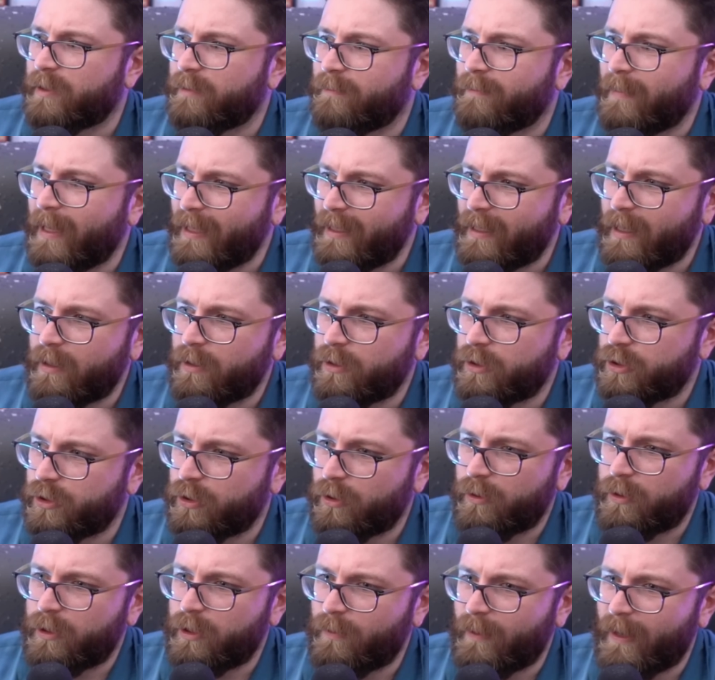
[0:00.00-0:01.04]
making
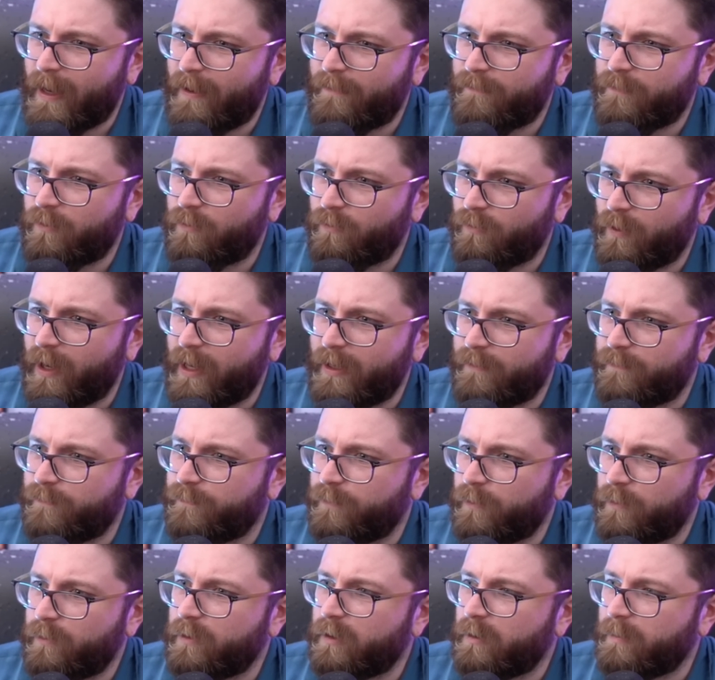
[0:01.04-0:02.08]
sure you have the right
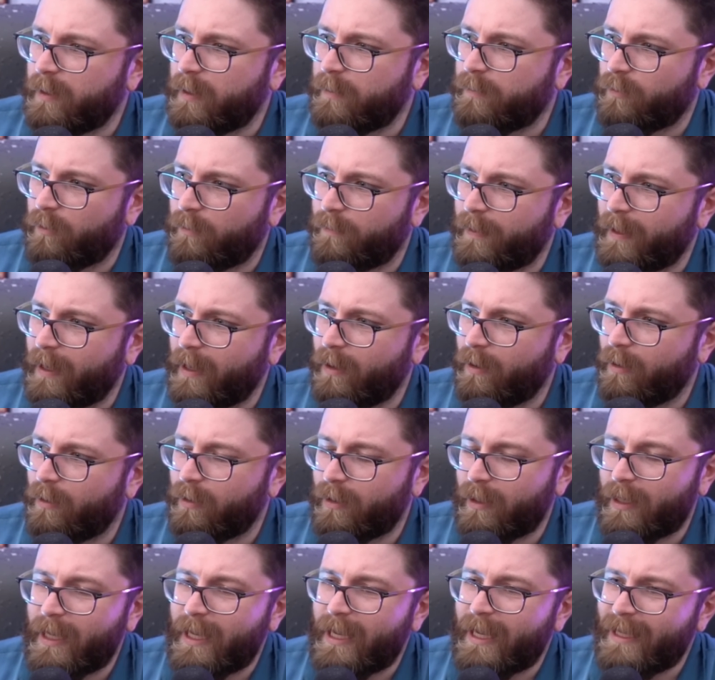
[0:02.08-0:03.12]
food to be prepared,
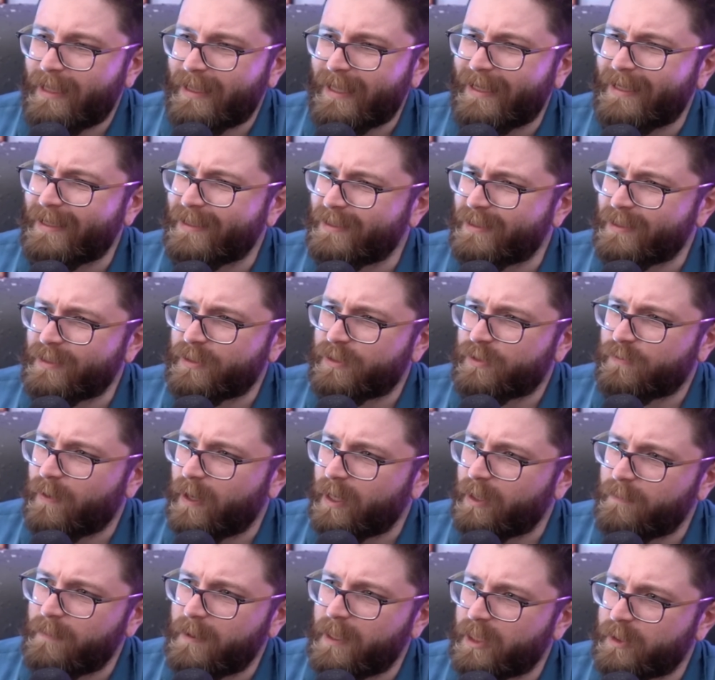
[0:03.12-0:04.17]
that doesn't
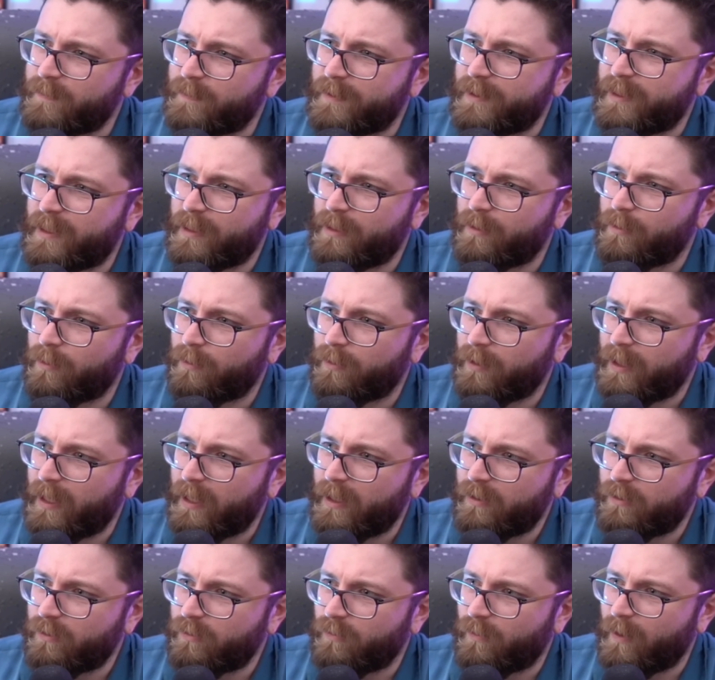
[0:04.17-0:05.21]
strike me as particularly
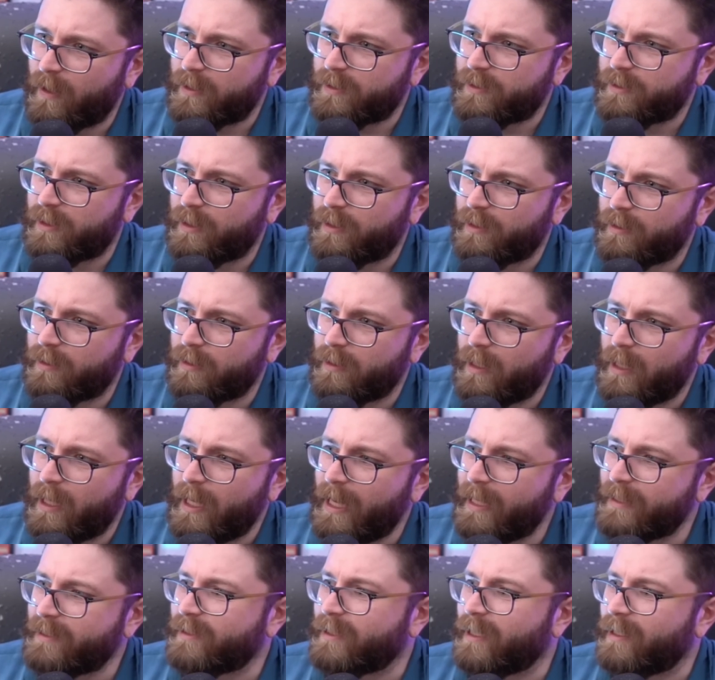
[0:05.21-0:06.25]
interesting.
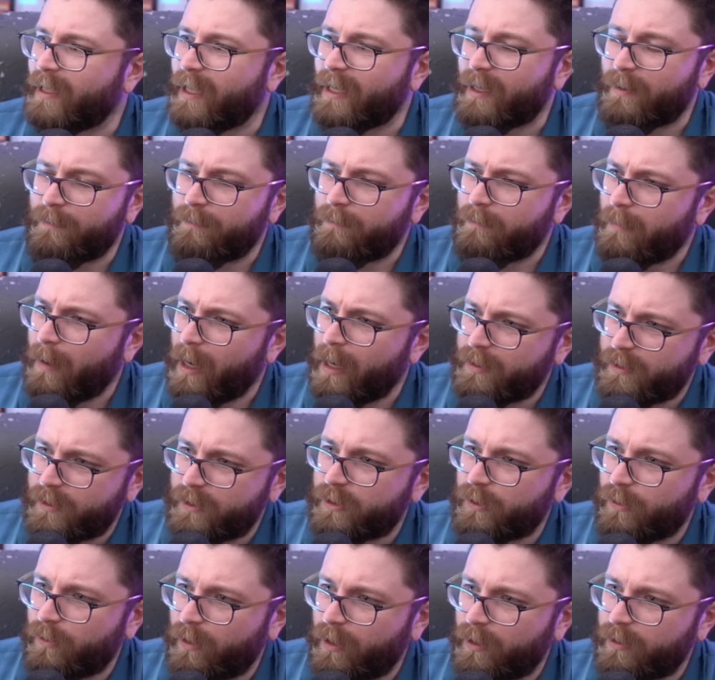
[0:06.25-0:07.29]
It's not like
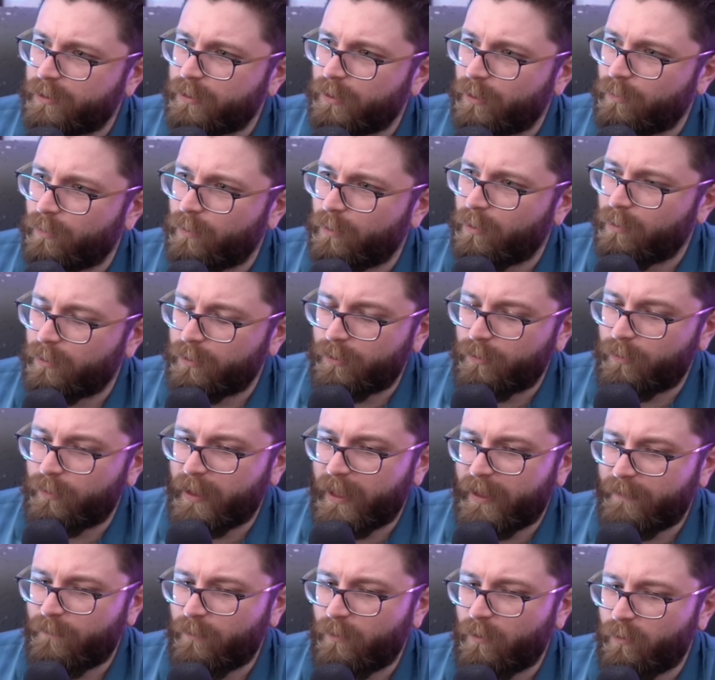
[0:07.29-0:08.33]
Monster Hunter World or
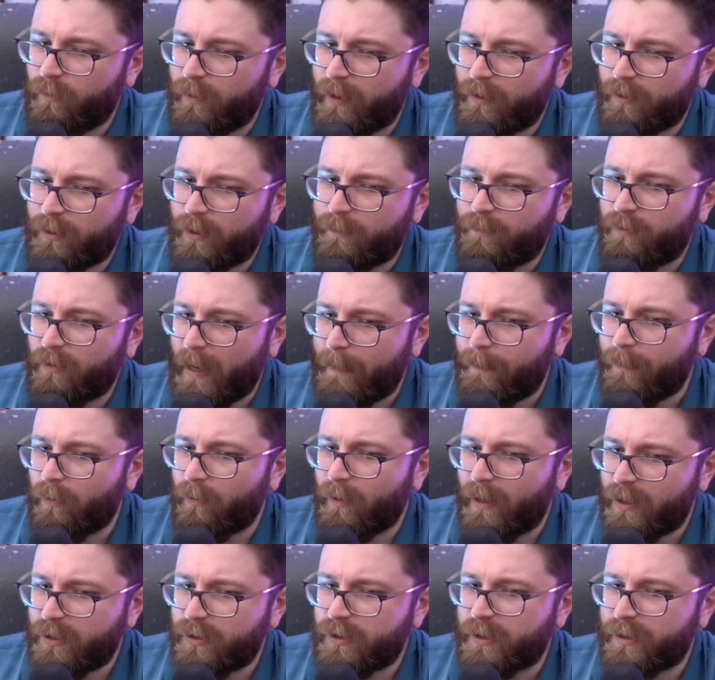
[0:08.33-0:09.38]
whatever, where the
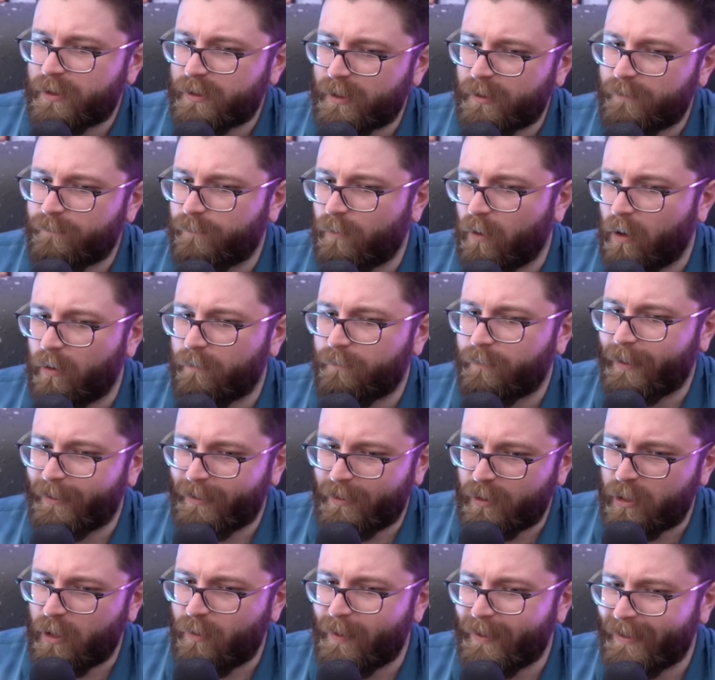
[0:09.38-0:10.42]
preparations involve like
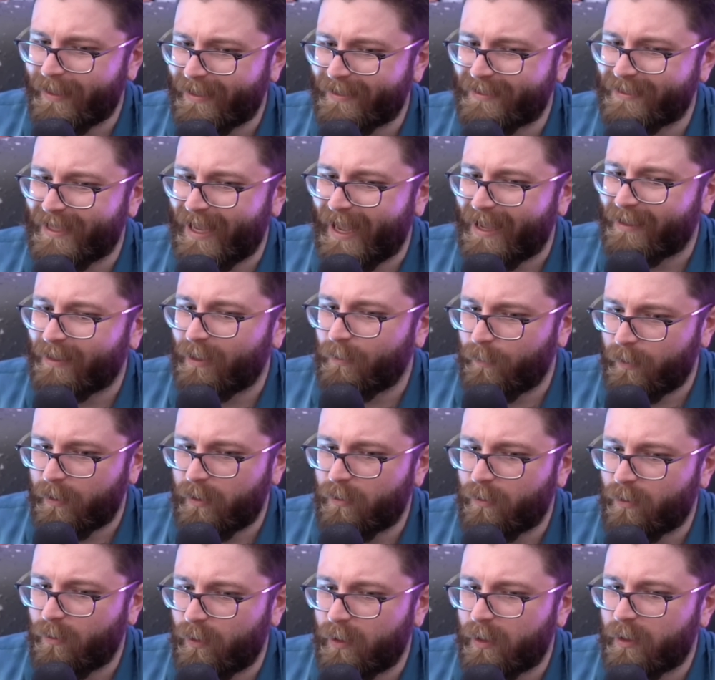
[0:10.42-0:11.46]
knowing exactly what you're
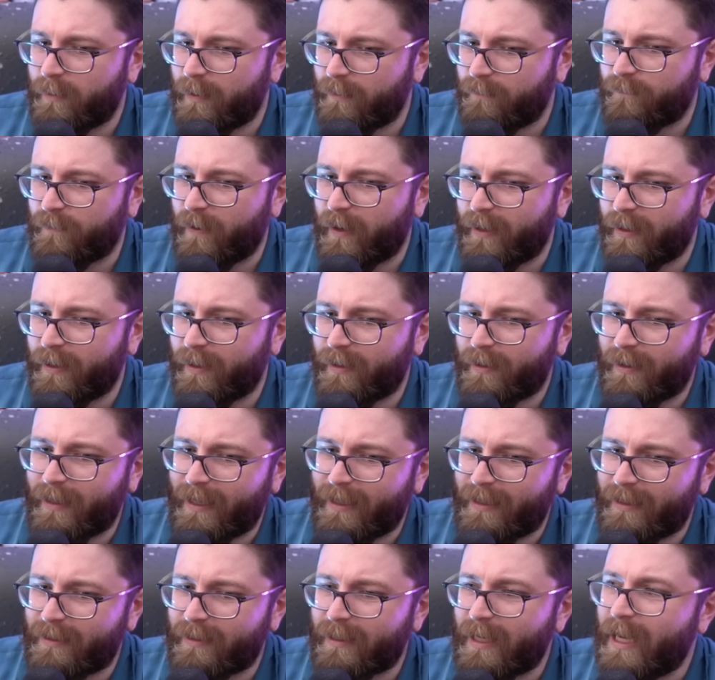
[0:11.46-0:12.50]
going to be fighting
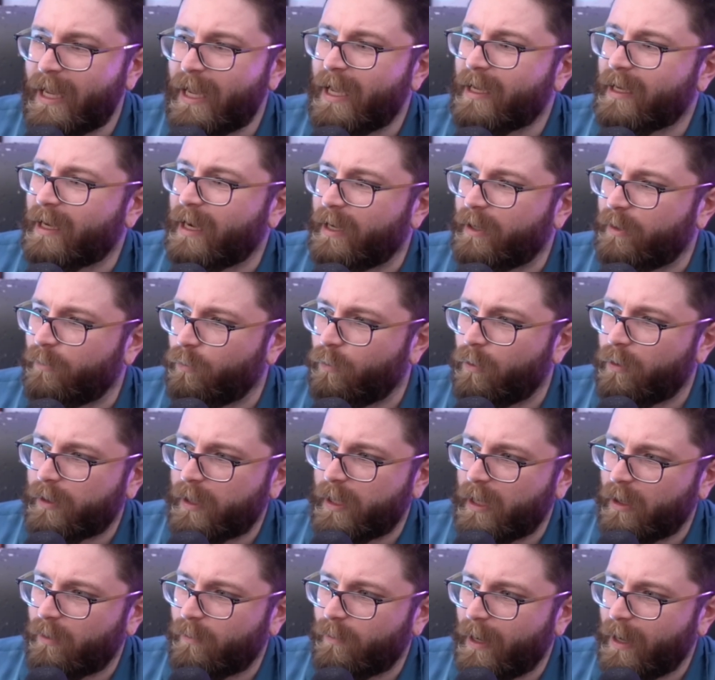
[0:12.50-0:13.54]
and kind of
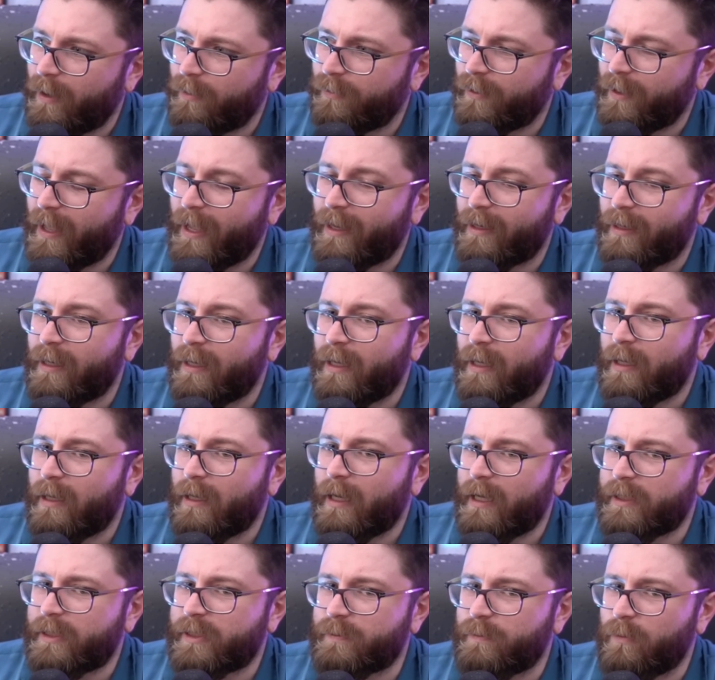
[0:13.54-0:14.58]
working around that.
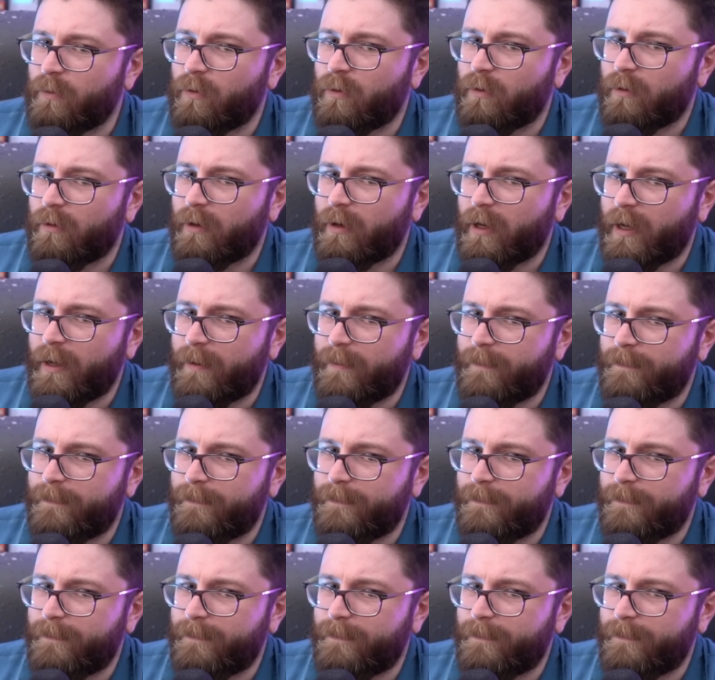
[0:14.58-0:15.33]
It's more